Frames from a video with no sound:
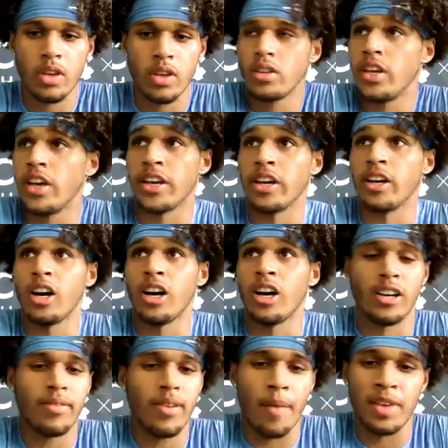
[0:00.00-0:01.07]
Yeah, yeah. Uh,
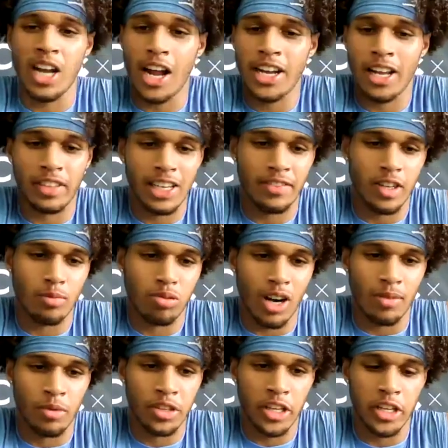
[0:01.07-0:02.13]
I mean, I definitely have no problem
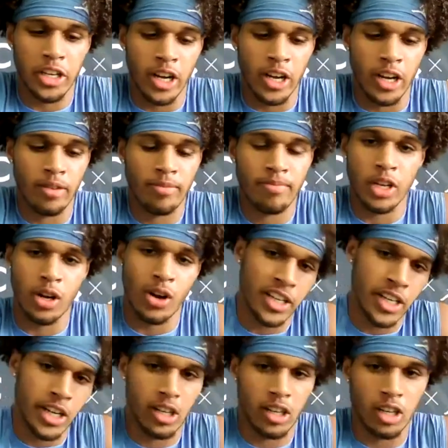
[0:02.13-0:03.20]
with it. Uh, you know, I did
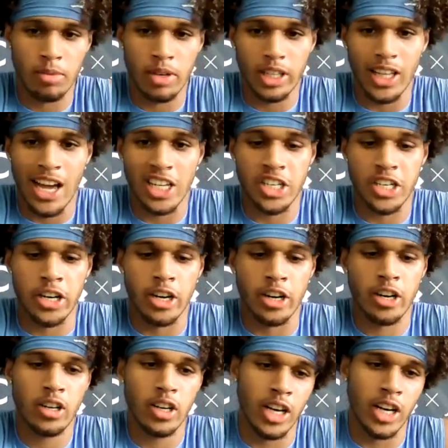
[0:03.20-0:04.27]
it a little bit last year.
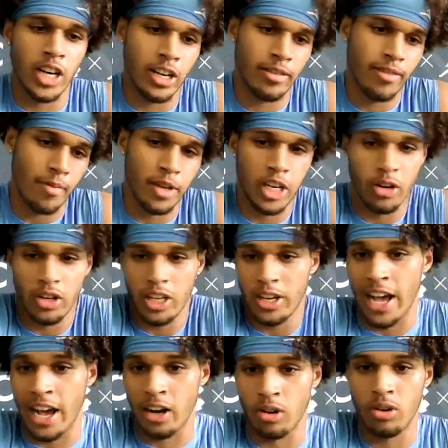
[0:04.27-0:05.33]
Uh, I've been doing it
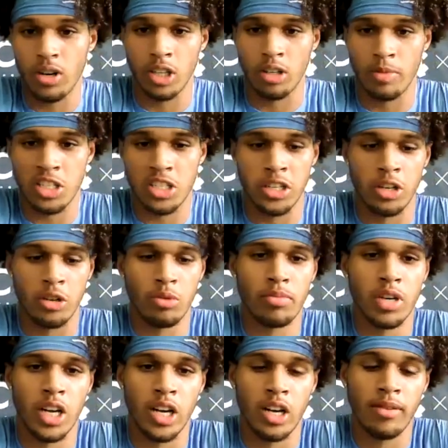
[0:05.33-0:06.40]
now a little bit too. But,
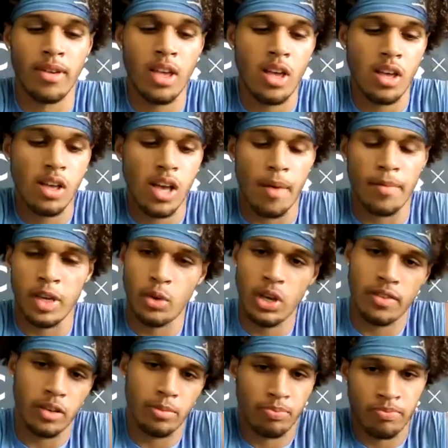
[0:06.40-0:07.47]
uh, I mean, we have
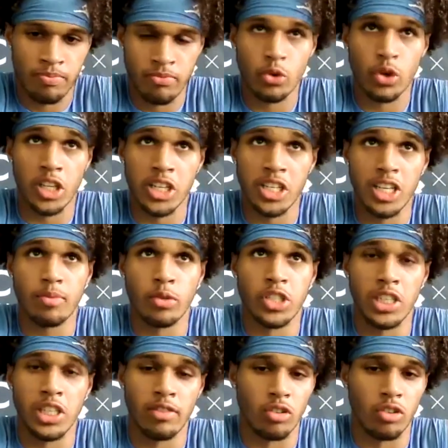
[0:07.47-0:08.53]
a really deep
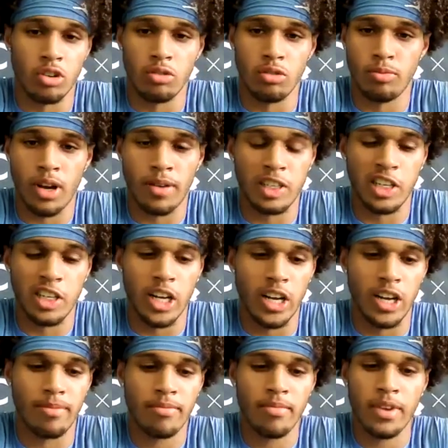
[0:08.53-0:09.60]
receiver room. I mean, uh,
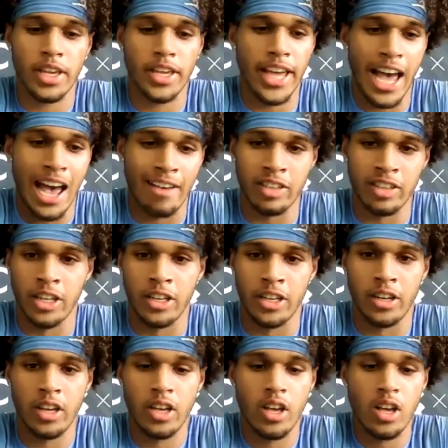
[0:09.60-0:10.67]
Gavin,
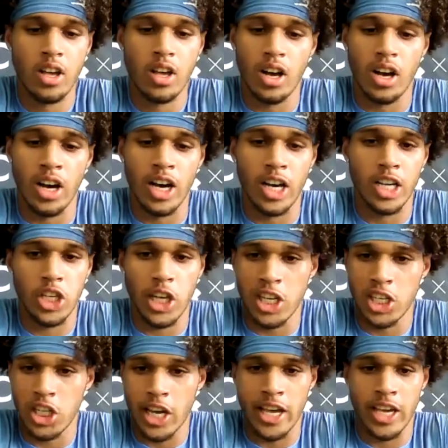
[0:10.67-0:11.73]
Uh, J
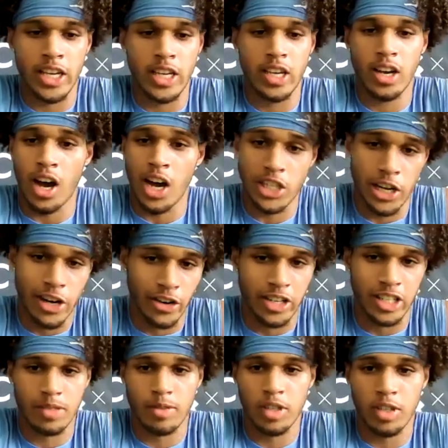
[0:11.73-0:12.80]
J, Andre
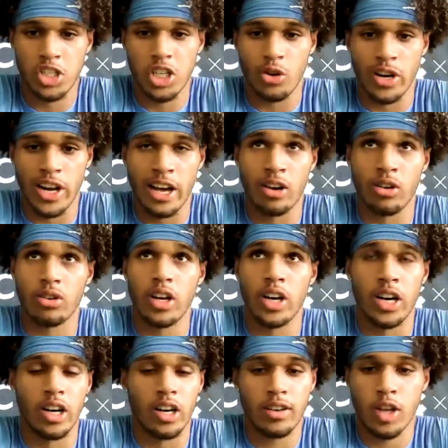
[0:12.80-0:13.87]
Green's been showing out,
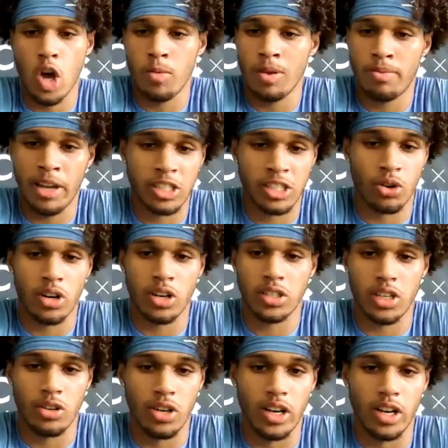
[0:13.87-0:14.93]
uh, Kobe Paysour. So
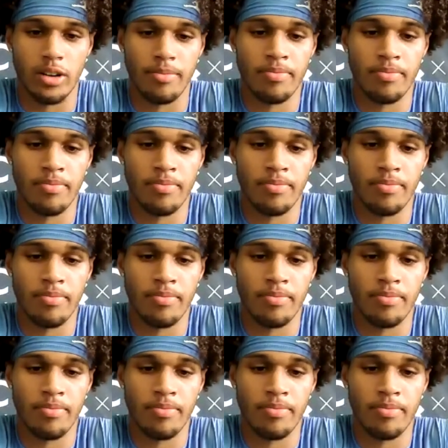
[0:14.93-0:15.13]
uh,